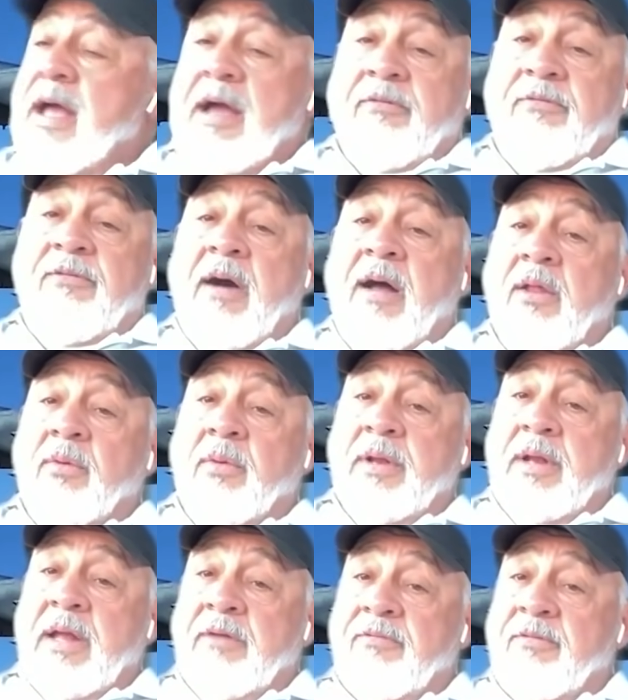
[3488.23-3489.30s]
I follow
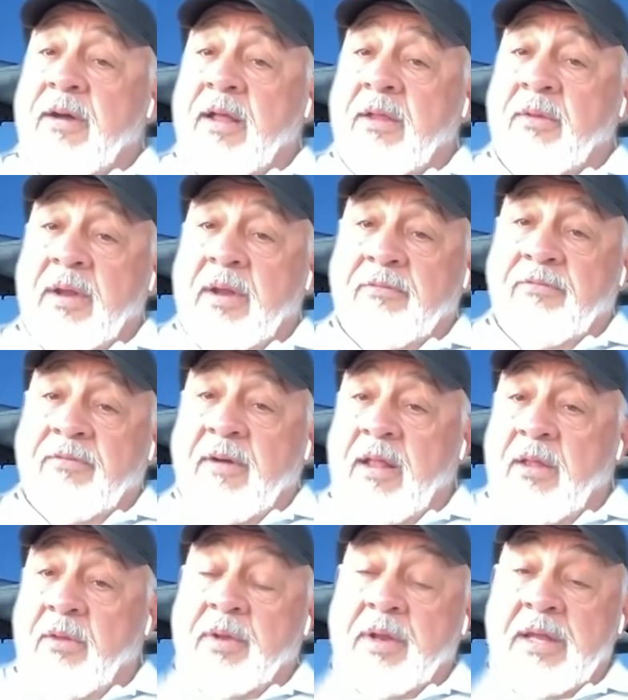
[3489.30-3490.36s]
it, I follow it, I
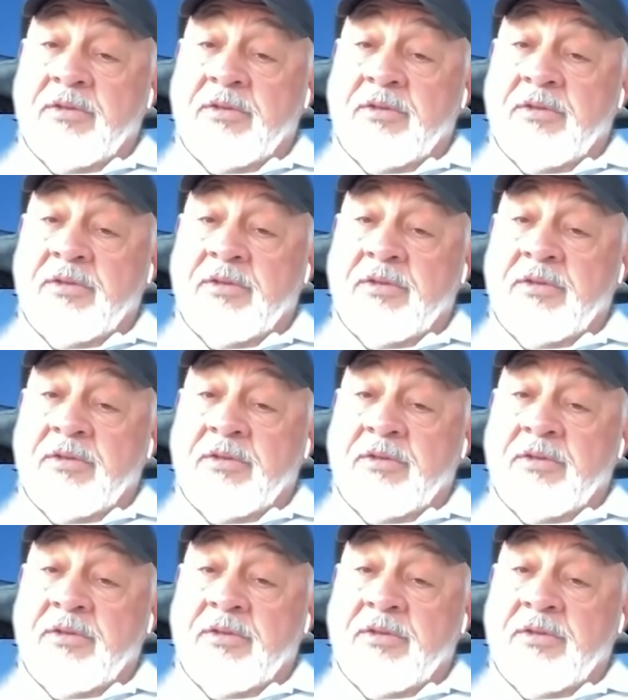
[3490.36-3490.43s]
follow it.